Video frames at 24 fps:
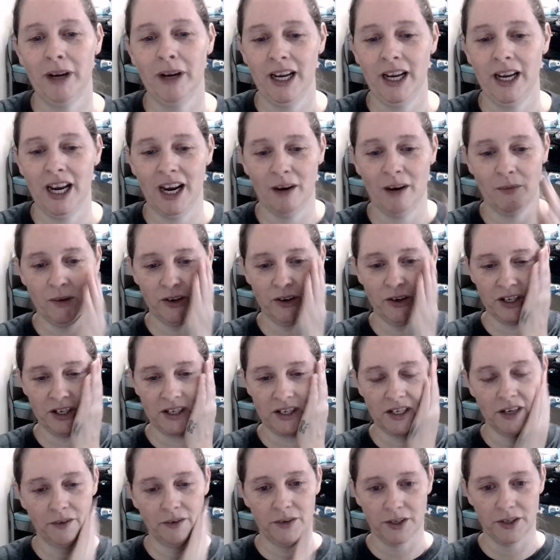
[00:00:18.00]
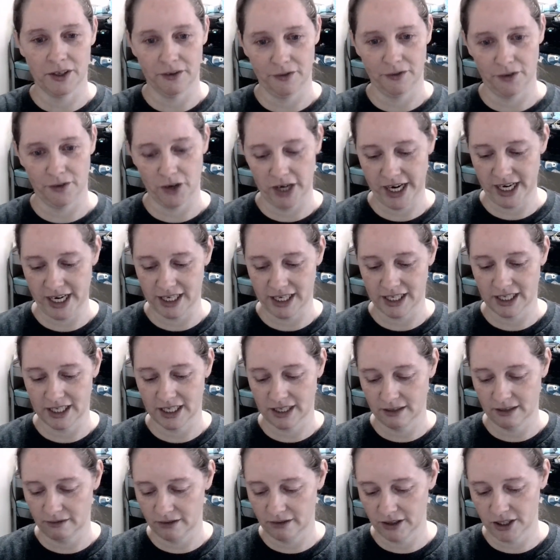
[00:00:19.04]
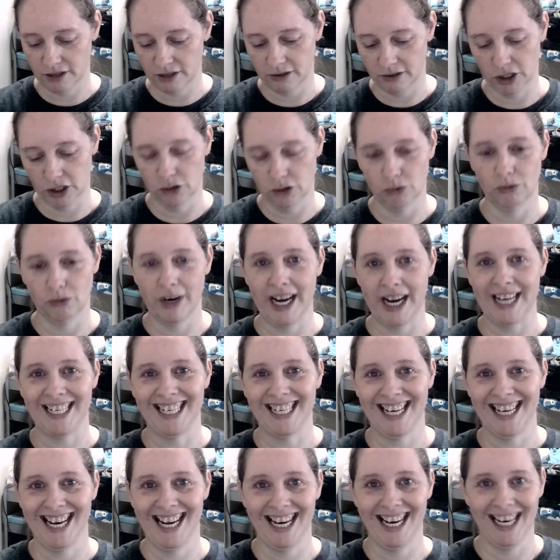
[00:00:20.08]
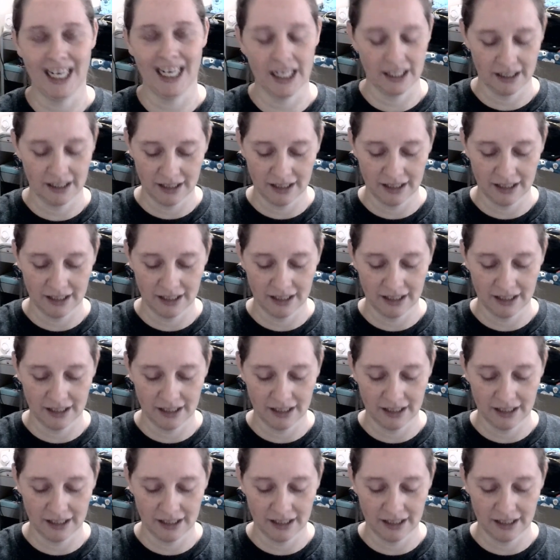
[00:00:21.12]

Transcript: camera just loves to freeze. We're doing great today.